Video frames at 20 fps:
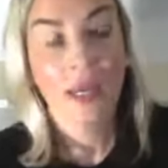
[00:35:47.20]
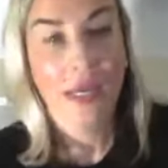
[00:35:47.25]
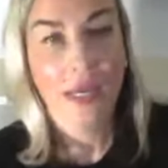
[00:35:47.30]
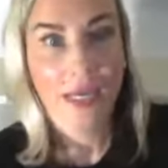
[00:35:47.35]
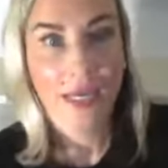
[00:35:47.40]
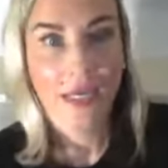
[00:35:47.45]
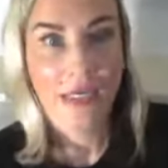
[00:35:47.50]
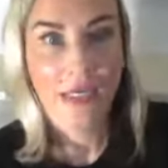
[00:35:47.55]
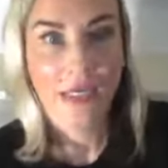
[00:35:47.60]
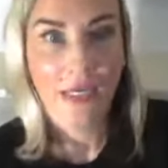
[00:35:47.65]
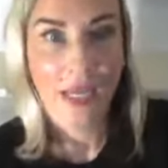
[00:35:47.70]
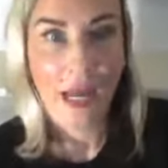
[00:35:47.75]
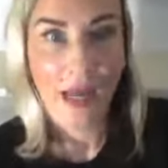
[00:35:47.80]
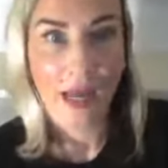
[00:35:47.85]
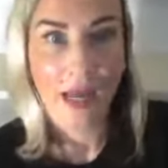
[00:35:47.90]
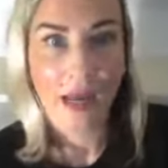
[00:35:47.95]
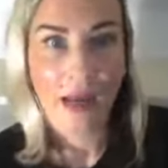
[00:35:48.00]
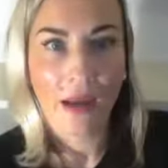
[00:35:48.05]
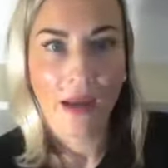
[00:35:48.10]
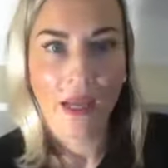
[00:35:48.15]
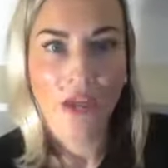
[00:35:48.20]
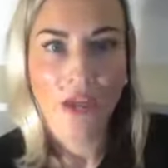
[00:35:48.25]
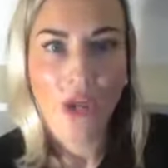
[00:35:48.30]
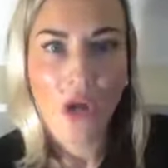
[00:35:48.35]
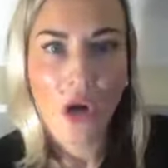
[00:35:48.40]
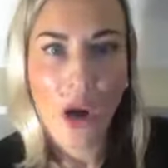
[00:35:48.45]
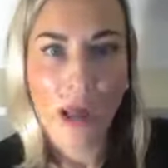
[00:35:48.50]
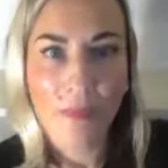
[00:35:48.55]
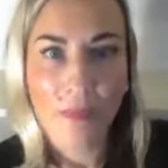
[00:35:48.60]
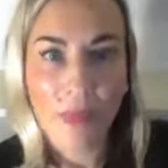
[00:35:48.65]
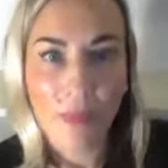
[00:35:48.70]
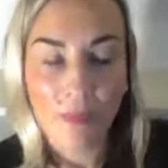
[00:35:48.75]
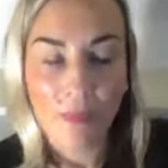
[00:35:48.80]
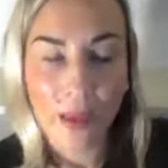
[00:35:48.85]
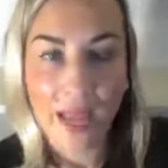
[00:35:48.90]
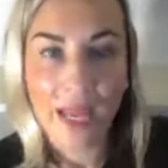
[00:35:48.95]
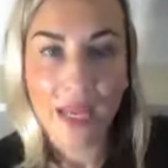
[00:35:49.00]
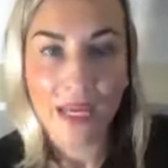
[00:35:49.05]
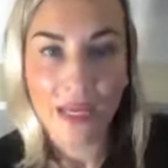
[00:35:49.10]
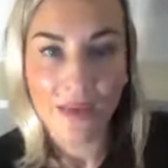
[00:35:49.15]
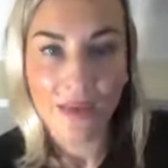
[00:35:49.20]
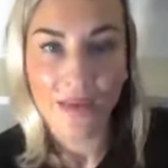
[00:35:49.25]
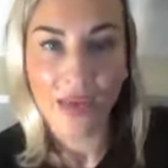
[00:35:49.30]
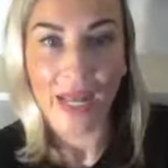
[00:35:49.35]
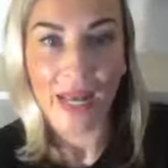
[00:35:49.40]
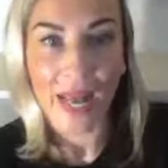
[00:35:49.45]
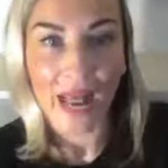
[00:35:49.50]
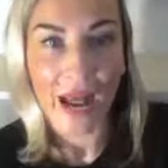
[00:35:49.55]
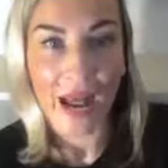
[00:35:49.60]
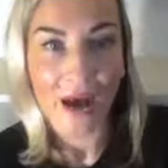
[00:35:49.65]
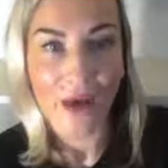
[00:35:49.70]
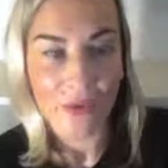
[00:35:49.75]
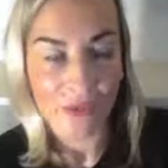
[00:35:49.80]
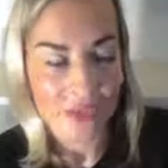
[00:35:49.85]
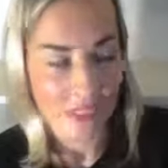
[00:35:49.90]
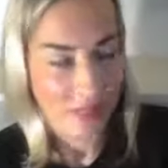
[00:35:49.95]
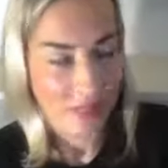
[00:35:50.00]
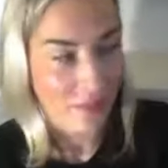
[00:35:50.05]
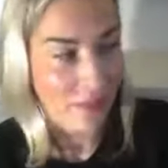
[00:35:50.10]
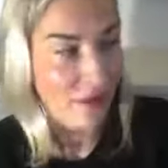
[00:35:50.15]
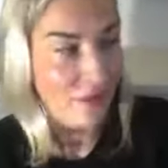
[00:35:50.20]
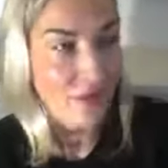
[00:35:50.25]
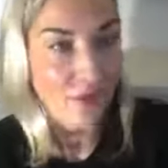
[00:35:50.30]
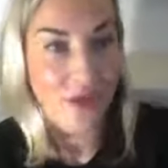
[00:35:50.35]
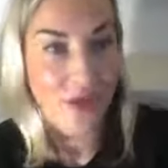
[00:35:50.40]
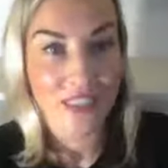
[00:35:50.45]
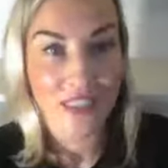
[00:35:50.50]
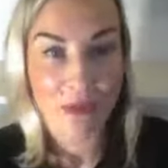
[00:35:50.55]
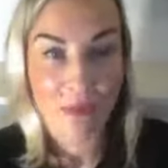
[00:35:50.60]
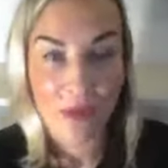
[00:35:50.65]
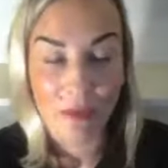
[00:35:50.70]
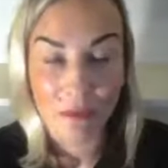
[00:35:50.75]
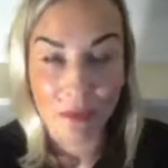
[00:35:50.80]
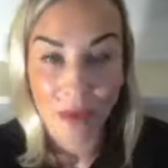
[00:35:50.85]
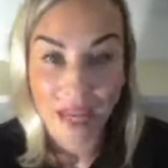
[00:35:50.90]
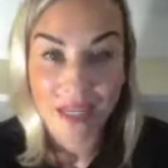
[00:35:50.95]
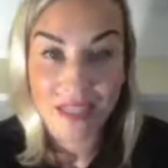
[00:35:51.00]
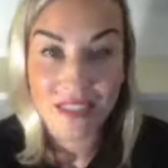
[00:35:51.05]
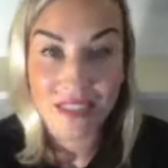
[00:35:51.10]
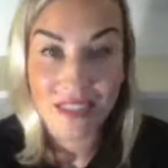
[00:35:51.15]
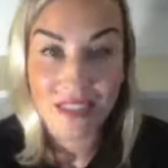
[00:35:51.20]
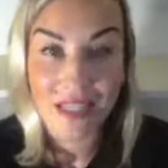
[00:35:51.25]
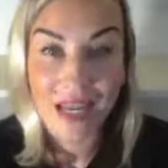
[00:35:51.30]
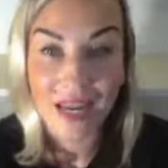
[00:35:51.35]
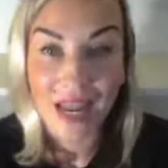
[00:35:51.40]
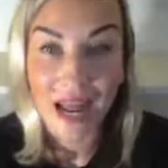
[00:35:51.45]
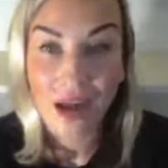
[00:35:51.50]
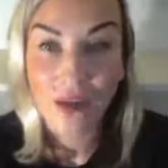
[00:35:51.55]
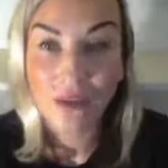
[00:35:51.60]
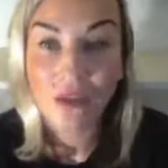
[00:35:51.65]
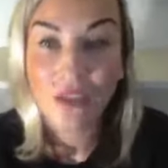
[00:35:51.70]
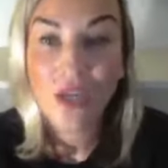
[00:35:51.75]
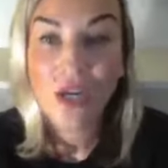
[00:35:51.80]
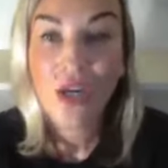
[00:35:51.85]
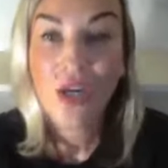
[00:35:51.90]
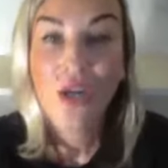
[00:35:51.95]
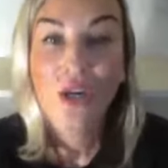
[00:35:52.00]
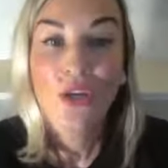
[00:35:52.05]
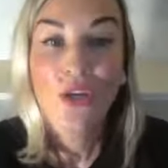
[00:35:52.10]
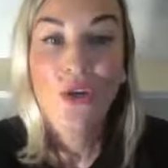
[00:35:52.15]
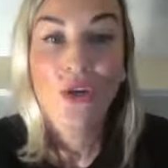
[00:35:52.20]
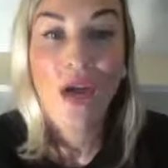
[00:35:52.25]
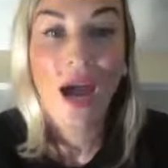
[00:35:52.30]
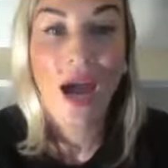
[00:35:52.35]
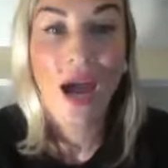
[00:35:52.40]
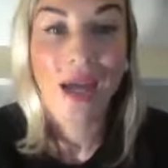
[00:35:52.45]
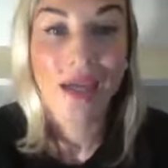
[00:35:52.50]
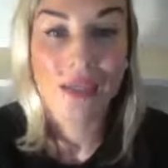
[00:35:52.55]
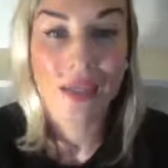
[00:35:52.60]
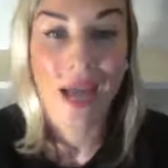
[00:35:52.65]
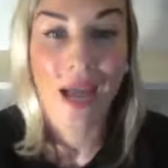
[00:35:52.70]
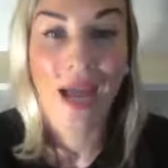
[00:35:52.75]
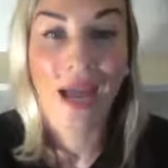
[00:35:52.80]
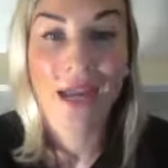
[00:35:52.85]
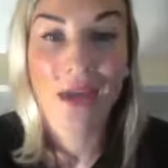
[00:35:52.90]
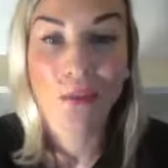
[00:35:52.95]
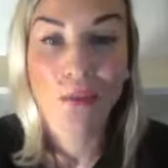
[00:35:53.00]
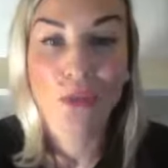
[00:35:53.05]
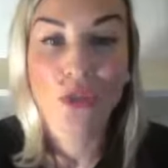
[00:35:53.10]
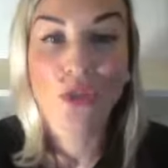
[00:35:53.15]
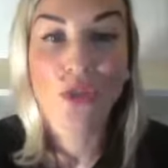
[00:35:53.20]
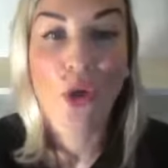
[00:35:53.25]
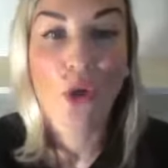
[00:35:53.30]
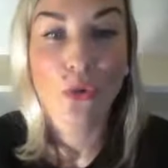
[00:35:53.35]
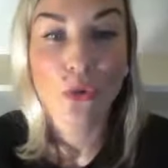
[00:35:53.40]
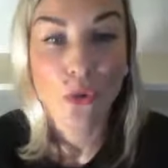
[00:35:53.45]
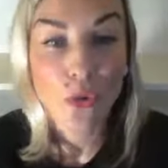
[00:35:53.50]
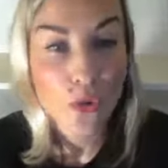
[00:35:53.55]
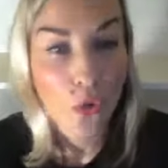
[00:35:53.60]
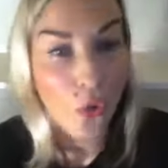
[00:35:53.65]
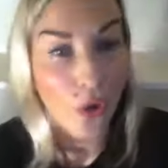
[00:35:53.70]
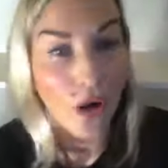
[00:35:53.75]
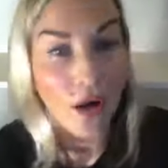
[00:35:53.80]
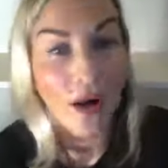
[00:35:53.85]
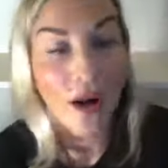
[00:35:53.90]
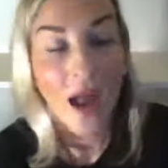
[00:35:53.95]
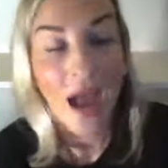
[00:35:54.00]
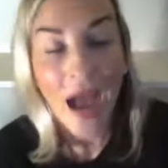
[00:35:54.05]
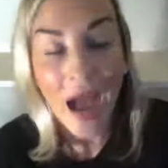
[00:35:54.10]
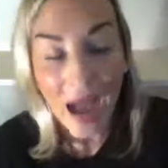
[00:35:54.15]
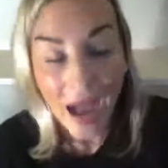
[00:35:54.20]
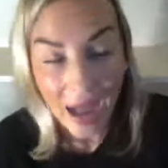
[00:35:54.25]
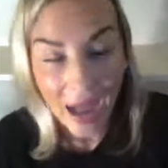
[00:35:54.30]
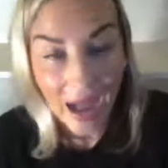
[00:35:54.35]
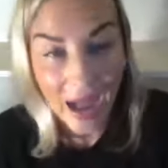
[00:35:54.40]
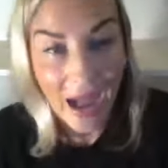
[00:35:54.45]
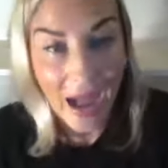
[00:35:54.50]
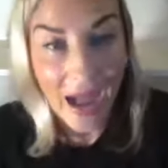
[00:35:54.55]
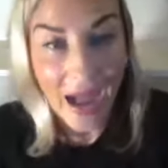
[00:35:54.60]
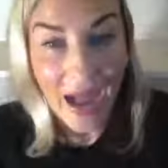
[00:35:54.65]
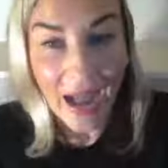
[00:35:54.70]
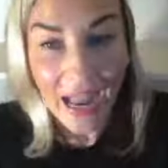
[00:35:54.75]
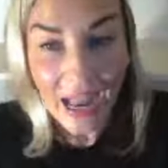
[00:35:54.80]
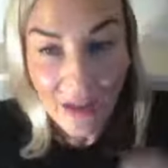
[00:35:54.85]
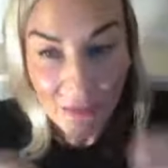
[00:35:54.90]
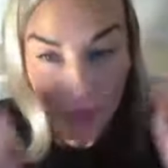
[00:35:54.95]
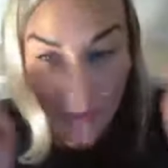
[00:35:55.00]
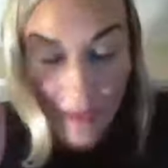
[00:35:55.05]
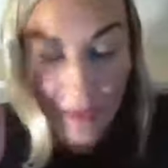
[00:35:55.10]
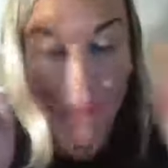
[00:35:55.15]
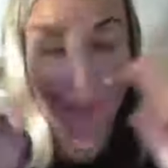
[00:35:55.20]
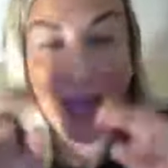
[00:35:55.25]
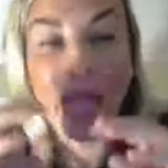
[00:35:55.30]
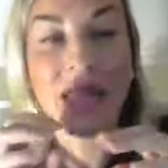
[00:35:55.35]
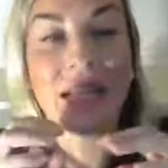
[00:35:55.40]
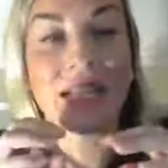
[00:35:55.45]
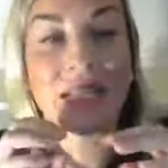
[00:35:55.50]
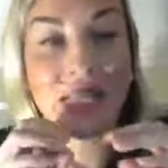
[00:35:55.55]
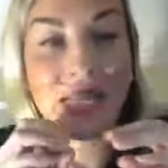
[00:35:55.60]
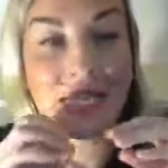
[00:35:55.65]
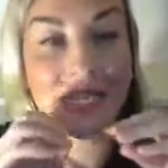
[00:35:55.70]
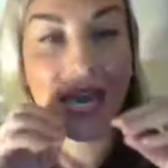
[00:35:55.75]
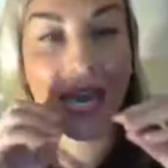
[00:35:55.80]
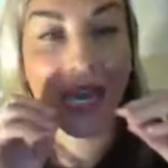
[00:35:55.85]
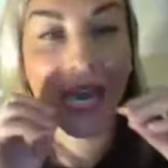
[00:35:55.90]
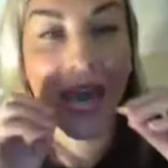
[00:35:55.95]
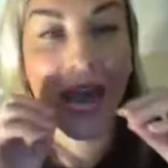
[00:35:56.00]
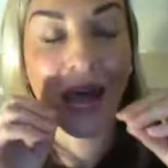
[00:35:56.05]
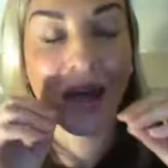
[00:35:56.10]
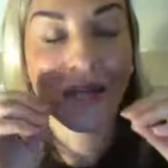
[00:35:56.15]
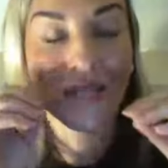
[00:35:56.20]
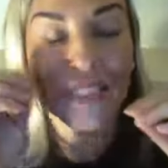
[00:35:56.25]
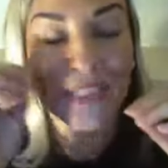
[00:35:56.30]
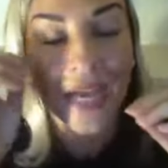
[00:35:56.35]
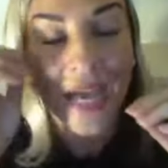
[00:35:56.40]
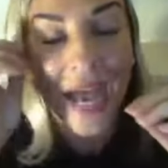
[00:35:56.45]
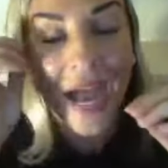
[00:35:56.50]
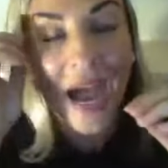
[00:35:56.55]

It I you know, I've been painting that house and my friends have been painting that house. You guys, I am so sore. I have been painting that house.